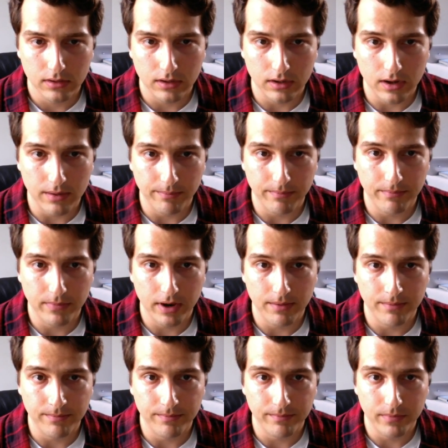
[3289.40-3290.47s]
I'm
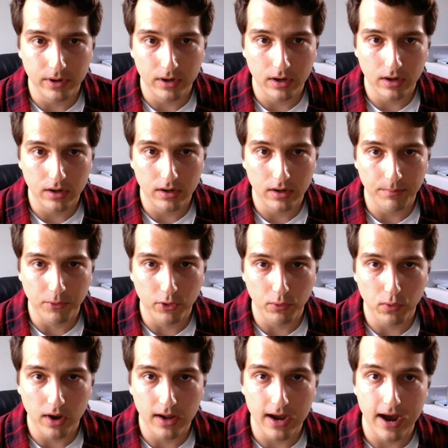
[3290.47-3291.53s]
I'm uh, I'm only
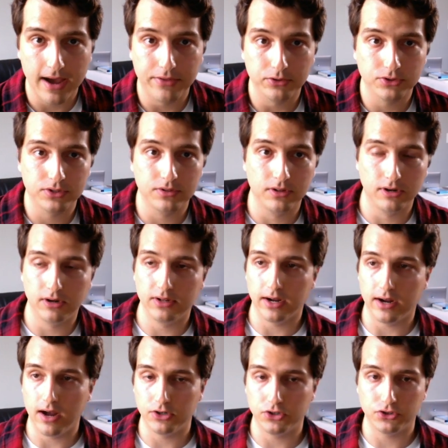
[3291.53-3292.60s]
one guy. There's literally like
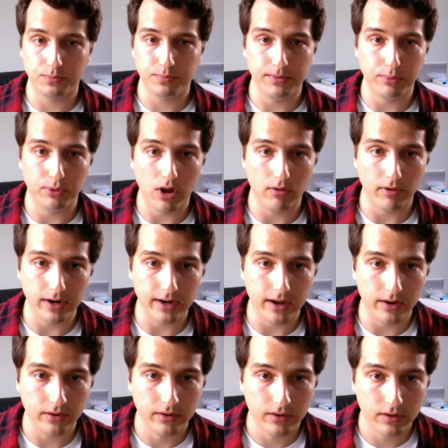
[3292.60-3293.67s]
hundreds of people on right now.